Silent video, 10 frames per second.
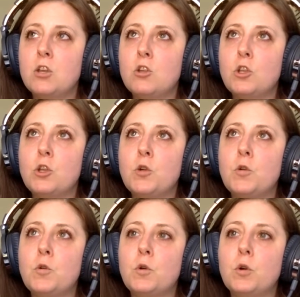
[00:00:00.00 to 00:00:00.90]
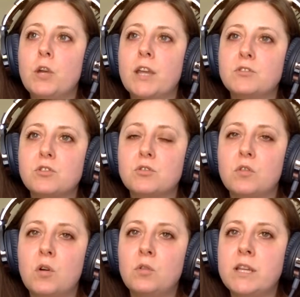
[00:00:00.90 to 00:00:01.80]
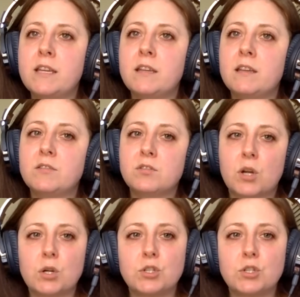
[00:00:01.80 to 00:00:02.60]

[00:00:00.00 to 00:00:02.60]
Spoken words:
you can slowly start